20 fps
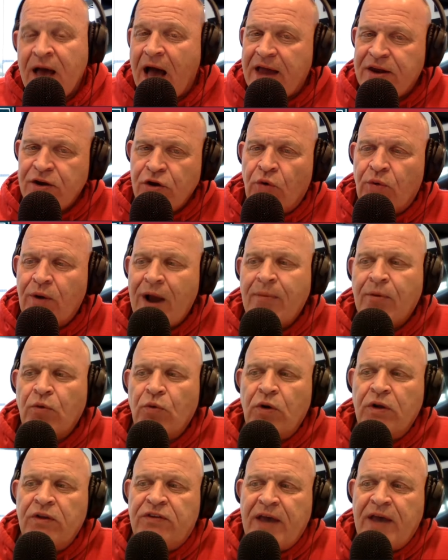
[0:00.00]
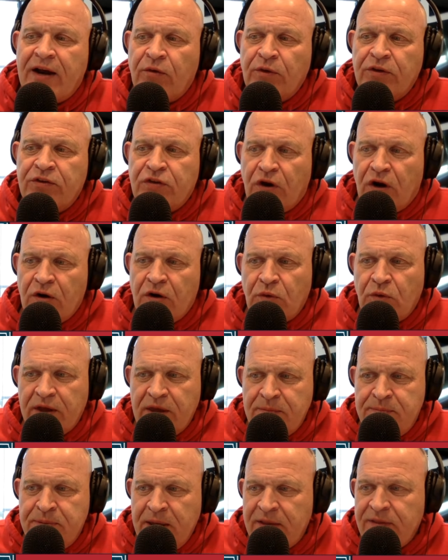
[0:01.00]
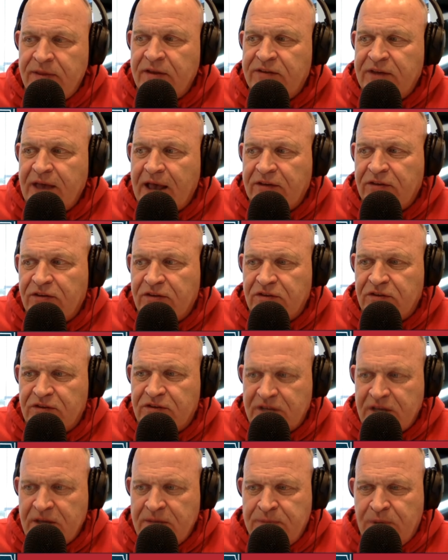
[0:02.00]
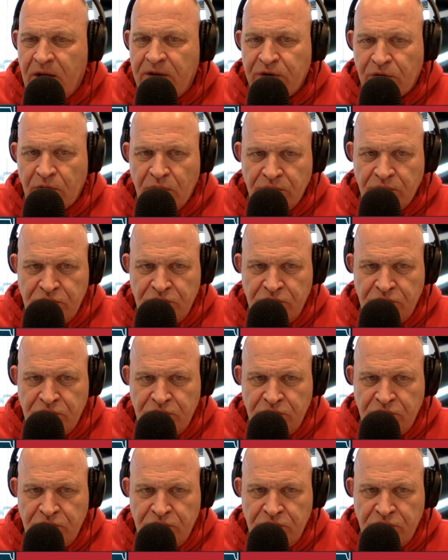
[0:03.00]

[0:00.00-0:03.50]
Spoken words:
I know Robert Woods had a return where he pinned the Texans deep on their own